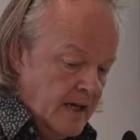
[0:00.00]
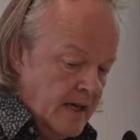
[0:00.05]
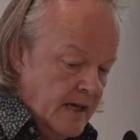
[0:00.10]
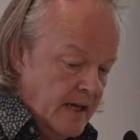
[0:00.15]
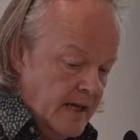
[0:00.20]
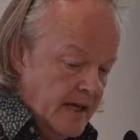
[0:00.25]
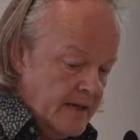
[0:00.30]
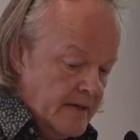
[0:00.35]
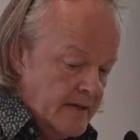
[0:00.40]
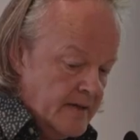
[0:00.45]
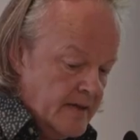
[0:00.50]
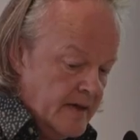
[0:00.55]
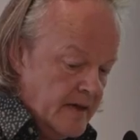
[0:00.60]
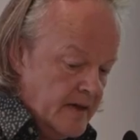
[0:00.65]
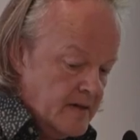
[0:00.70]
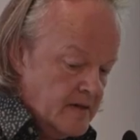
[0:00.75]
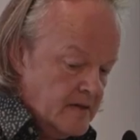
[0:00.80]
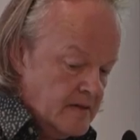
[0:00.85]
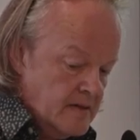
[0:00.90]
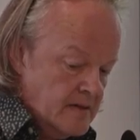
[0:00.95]
And
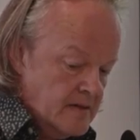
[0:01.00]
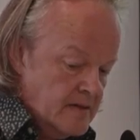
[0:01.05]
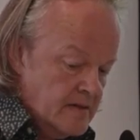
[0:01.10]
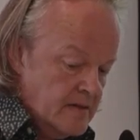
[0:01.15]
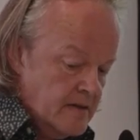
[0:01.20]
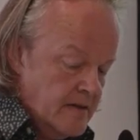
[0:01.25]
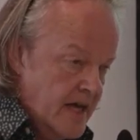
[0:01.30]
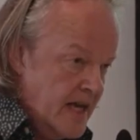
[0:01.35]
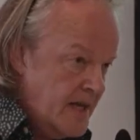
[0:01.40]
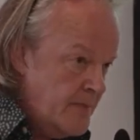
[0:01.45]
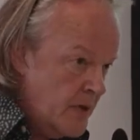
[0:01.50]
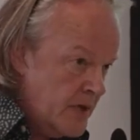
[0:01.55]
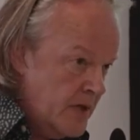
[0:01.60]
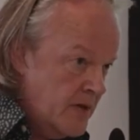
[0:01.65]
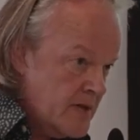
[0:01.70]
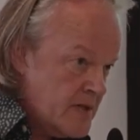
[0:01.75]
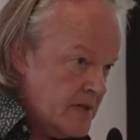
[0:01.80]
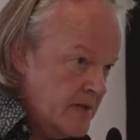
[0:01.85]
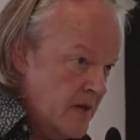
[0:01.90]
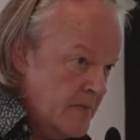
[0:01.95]
uh, anybody who
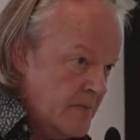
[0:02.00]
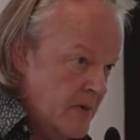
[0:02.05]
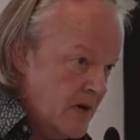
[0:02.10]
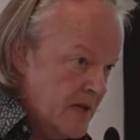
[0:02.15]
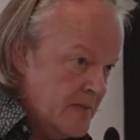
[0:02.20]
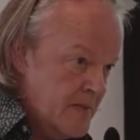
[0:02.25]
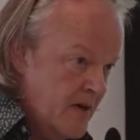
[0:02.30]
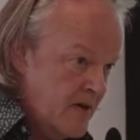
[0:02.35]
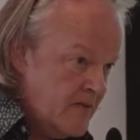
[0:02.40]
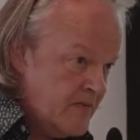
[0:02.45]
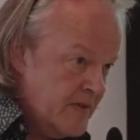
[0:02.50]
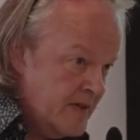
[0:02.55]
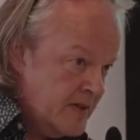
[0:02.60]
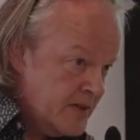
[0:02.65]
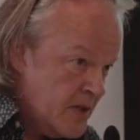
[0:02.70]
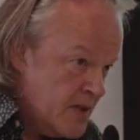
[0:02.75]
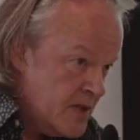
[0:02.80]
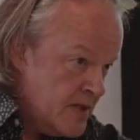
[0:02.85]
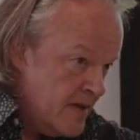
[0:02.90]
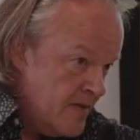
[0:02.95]
doesn't know Polly Barnfield,
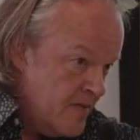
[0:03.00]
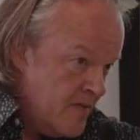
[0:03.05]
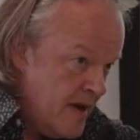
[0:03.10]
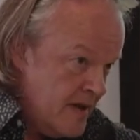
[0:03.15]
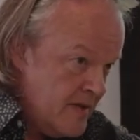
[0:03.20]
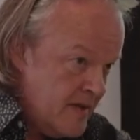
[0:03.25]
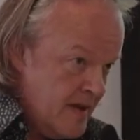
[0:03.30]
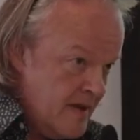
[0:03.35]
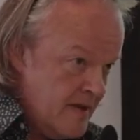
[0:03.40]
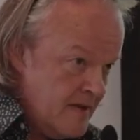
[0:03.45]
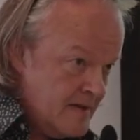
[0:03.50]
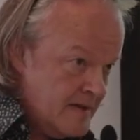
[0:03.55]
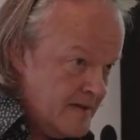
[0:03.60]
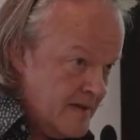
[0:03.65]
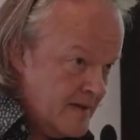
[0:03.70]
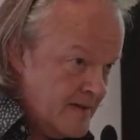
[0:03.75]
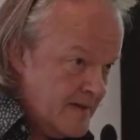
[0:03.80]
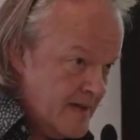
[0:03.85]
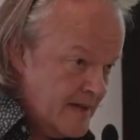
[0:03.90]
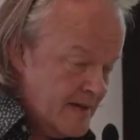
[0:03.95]
she's sitting right there. She
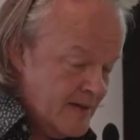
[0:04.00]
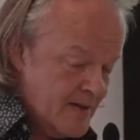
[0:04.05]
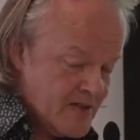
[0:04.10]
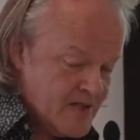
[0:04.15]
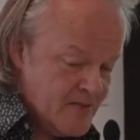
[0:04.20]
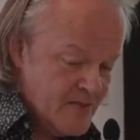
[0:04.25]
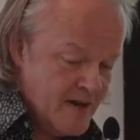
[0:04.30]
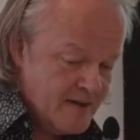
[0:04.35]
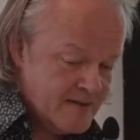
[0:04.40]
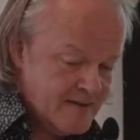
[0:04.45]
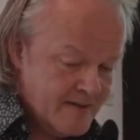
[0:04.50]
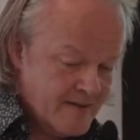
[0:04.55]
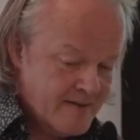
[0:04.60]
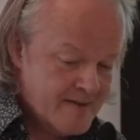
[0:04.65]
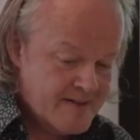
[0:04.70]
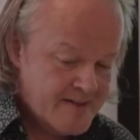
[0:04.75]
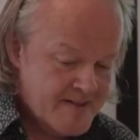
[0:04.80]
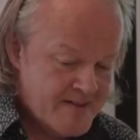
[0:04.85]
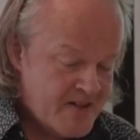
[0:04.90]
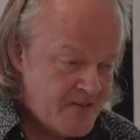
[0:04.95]
can tell you lots about it
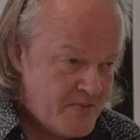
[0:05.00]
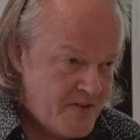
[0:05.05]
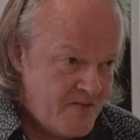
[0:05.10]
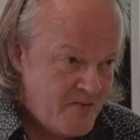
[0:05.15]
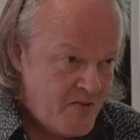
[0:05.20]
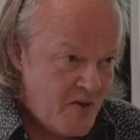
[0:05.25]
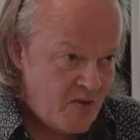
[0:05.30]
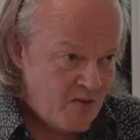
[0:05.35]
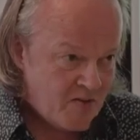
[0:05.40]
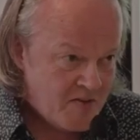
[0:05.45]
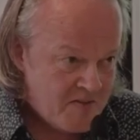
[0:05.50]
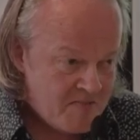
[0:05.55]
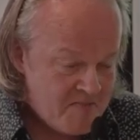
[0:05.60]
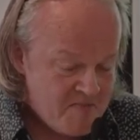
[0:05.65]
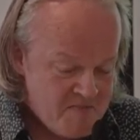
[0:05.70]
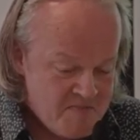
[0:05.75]
because she's going to be involved.